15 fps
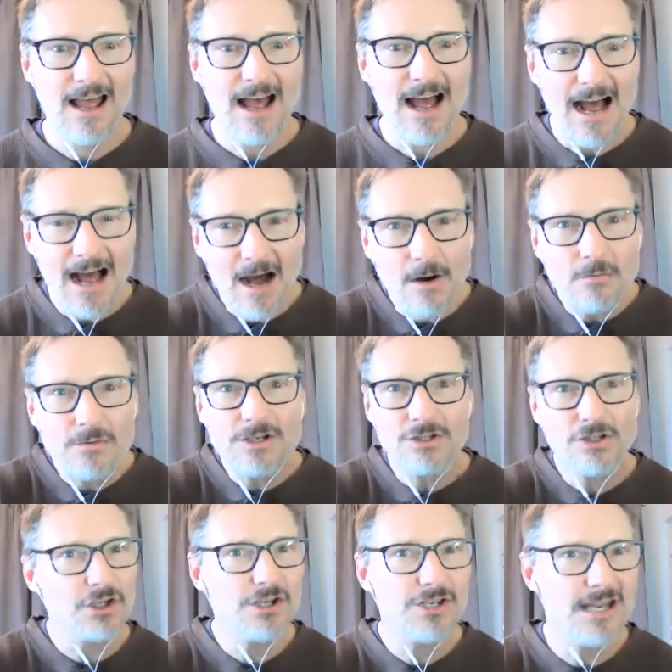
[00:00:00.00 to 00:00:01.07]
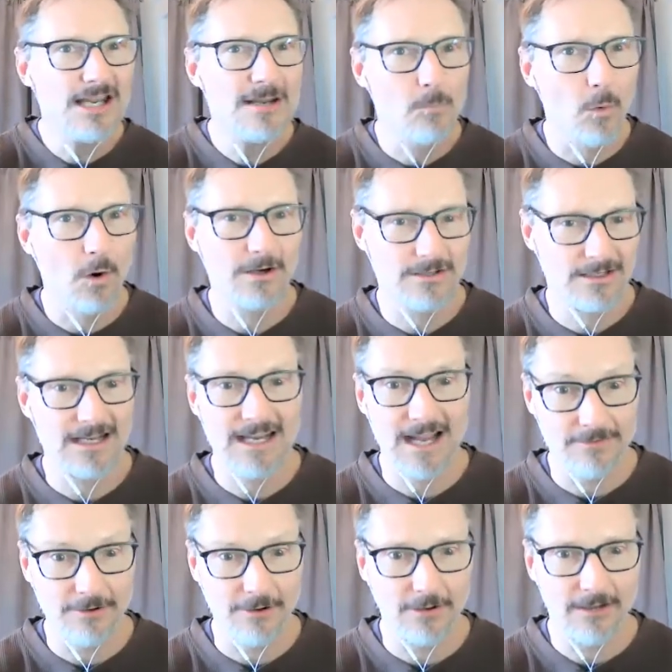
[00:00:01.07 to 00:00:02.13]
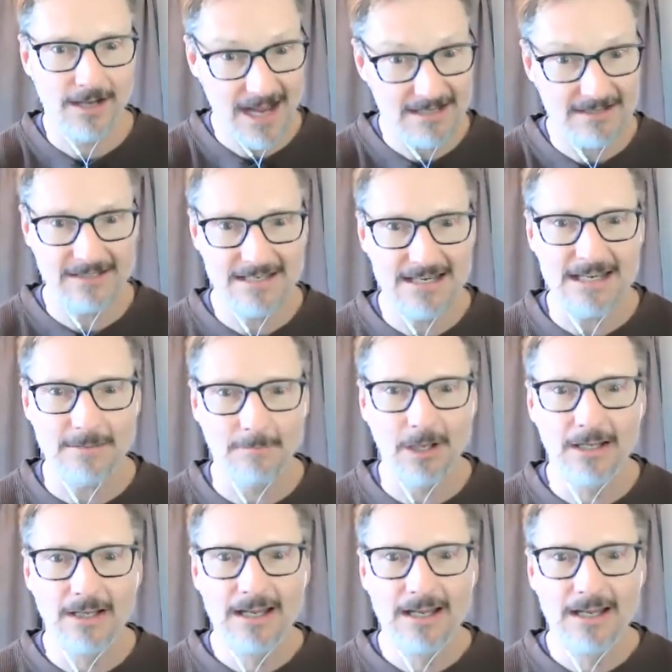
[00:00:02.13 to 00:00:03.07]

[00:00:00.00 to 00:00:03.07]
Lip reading: How does your team work together as a team?